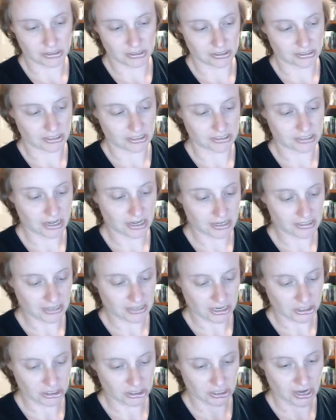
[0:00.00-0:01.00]
It does
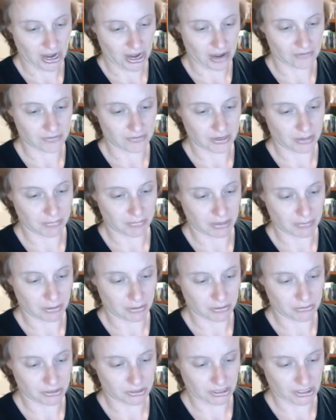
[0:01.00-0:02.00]
actually have the amiibos
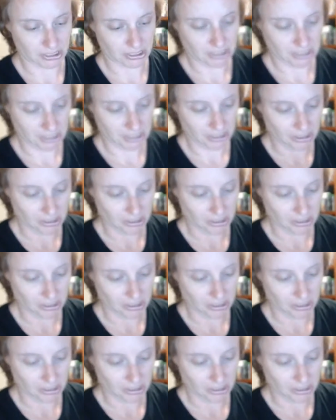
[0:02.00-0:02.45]
in here.